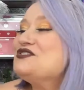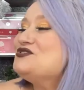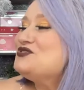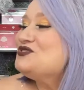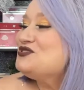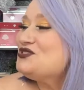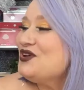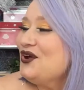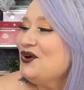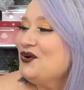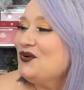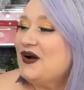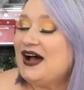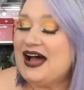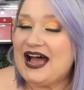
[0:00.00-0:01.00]

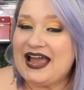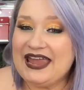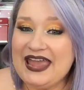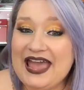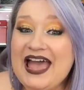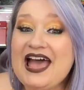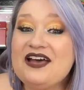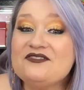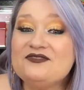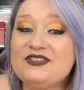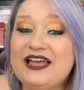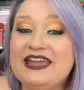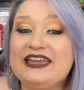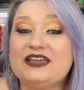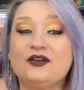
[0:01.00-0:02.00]
So I have like